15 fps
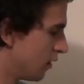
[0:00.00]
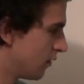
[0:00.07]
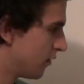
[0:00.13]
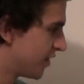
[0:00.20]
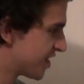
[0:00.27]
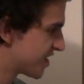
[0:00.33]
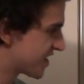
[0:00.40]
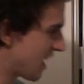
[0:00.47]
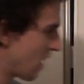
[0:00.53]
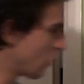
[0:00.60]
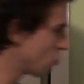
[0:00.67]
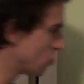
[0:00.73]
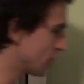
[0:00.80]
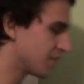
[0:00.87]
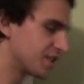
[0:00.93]
For the
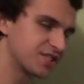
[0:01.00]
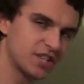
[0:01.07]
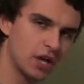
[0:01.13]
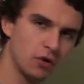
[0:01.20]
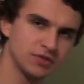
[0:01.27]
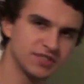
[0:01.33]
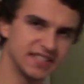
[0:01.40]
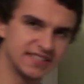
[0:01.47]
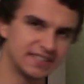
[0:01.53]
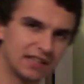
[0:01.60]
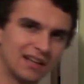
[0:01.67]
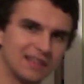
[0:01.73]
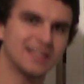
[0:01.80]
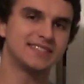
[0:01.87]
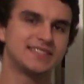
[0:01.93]
sour and the salty,
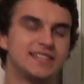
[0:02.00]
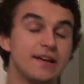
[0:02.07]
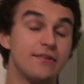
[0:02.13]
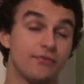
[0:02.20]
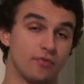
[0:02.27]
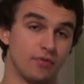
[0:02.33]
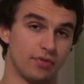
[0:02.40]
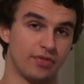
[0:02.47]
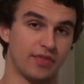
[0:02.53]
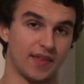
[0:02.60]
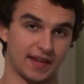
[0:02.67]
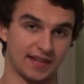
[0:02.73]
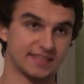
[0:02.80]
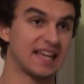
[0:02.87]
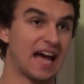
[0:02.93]
slightly different
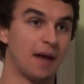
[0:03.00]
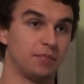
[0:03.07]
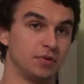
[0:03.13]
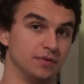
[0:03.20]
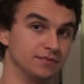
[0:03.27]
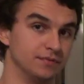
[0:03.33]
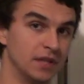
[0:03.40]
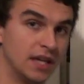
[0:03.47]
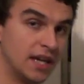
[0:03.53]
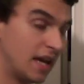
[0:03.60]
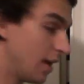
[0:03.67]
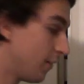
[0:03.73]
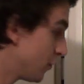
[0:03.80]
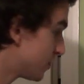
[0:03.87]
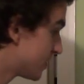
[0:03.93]
things happen.
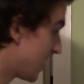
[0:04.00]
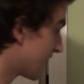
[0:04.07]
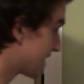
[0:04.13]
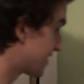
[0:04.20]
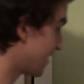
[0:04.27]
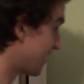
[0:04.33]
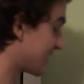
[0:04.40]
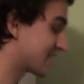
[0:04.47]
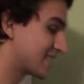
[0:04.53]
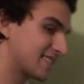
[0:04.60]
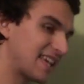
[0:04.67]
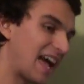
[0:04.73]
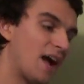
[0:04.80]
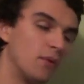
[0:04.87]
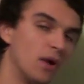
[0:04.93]
If you take something
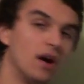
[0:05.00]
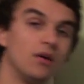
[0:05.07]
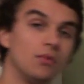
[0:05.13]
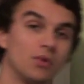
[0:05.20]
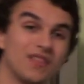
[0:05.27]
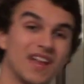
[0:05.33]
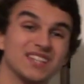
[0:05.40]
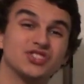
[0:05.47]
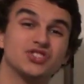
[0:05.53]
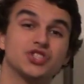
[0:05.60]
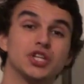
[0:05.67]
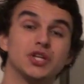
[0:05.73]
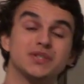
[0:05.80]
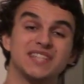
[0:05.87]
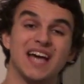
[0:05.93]
sour, well, that's
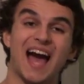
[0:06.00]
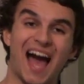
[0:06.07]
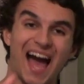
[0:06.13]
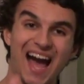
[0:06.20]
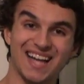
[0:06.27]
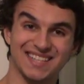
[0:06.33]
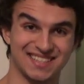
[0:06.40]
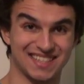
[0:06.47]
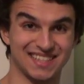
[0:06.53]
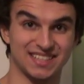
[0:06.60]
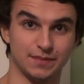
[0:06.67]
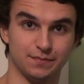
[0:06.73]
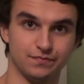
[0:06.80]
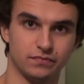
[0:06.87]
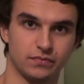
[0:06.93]
due to acid.
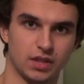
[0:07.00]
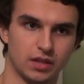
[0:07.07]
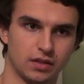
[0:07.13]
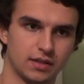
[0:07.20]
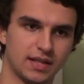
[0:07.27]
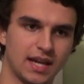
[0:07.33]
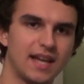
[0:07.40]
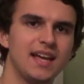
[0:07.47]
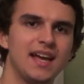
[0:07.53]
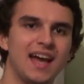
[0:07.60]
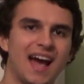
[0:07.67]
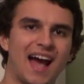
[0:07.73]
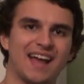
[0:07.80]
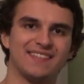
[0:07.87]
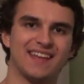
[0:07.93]
Okay,
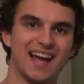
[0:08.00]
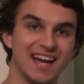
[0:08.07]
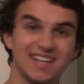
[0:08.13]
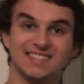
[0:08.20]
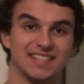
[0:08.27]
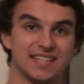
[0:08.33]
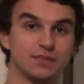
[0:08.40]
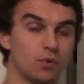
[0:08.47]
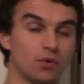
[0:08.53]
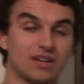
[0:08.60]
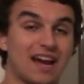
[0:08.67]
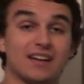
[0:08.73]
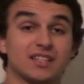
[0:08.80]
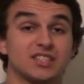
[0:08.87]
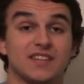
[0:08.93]
and acid, what
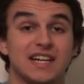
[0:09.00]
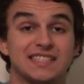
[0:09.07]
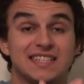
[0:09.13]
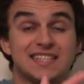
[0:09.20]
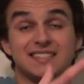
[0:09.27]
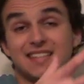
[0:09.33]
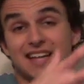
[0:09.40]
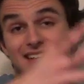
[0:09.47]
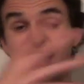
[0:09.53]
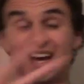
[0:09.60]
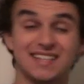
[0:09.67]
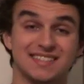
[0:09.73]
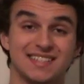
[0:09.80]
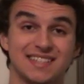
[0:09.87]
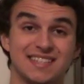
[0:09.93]
characterizes an
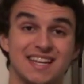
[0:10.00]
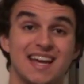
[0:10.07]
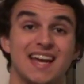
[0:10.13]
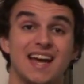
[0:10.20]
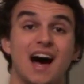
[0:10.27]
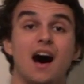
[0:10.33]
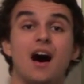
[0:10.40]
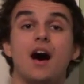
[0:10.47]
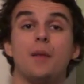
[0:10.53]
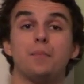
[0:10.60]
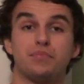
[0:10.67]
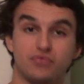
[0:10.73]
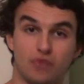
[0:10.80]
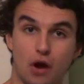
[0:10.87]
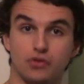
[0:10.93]
acid, are
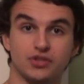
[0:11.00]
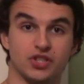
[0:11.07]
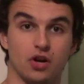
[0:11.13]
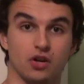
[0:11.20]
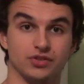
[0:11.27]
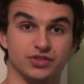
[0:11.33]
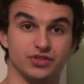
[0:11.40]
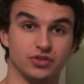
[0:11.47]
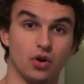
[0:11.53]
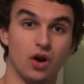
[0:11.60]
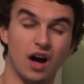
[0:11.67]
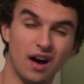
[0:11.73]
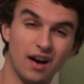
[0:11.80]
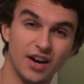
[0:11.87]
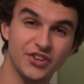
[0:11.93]
protons or
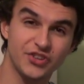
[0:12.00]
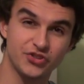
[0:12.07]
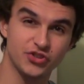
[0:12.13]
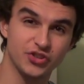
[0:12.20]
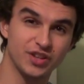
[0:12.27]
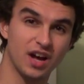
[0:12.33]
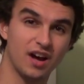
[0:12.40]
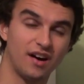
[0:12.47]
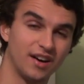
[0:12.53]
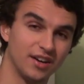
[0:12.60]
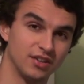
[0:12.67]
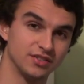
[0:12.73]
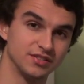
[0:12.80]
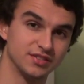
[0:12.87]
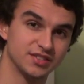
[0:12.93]
hydrogen
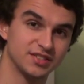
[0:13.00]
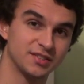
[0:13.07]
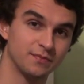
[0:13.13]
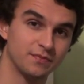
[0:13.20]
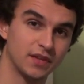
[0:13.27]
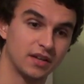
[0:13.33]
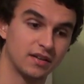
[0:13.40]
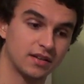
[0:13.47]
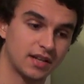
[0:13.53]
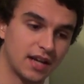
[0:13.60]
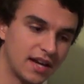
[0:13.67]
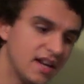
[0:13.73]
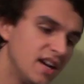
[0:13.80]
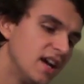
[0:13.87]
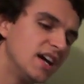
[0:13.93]
ions.
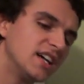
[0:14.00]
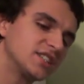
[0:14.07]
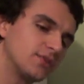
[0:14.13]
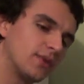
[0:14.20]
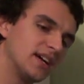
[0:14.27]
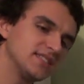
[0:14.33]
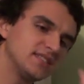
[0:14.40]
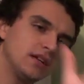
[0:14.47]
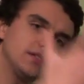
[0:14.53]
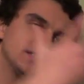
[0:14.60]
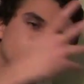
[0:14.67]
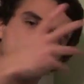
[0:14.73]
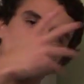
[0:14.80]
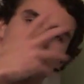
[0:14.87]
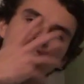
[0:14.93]
Okay, so as
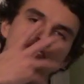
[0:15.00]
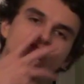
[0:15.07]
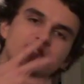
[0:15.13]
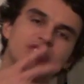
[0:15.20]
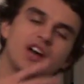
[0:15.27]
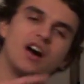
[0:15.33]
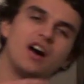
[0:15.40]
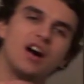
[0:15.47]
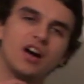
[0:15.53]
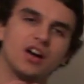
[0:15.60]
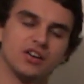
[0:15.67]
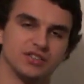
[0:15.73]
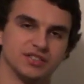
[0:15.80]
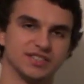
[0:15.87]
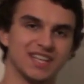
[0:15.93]
those hydrogen
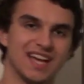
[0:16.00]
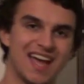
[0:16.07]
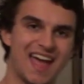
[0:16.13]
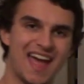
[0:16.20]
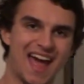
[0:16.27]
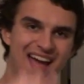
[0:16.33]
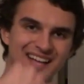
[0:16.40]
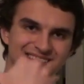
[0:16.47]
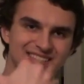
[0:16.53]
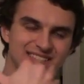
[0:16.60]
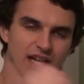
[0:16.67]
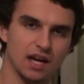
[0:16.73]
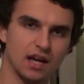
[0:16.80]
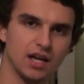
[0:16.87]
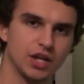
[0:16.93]
ions
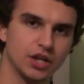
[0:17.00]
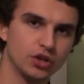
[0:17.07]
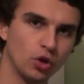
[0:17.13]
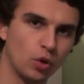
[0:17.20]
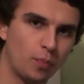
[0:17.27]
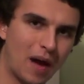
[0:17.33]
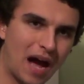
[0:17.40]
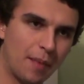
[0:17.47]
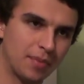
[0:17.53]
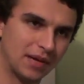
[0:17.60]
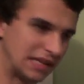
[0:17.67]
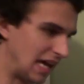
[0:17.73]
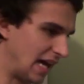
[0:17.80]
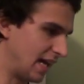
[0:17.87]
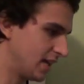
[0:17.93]
enter your
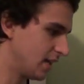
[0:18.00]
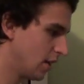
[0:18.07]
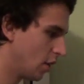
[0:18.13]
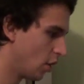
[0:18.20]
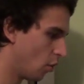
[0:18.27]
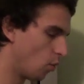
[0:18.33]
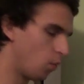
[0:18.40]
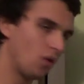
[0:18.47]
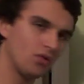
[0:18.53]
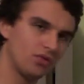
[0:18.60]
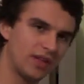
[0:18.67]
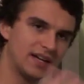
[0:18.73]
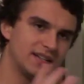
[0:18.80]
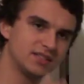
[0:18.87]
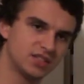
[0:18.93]
papillae, what
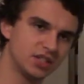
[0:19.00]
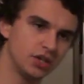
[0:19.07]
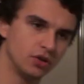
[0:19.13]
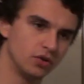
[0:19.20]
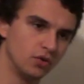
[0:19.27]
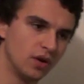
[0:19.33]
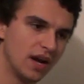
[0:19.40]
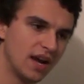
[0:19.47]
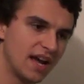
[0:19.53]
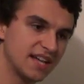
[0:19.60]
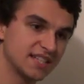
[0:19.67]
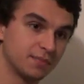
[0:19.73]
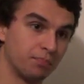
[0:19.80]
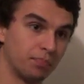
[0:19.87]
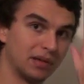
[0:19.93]
they do
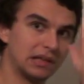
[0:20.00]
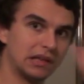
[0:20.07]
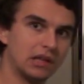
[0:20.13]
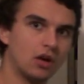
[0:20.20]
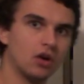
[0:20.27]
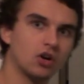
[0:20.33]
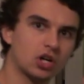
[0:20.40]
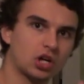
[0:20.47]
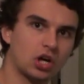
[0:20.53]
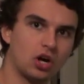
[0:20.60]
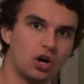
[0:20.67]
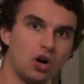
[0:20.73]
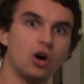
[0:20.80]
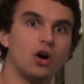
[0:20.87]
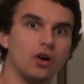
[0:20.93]
is block
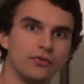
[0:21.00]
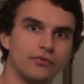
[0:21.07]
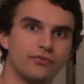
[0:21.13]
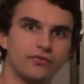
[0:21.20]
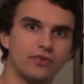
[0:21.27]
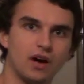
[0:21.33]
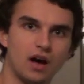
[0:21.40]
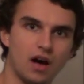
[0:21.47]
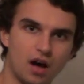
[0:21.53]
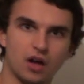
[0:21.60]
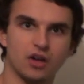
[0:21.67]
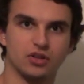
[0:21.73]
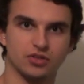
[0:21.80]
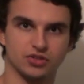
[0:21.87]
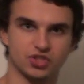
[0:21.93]
off
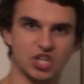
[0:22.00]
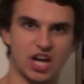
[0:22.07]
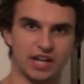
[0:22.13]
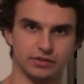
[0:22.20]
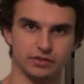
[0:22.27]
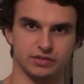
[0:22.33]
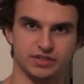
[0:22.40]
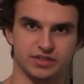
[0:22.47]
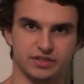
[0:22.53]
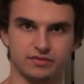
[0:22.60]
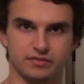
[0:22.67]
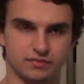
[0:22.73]
ion channels.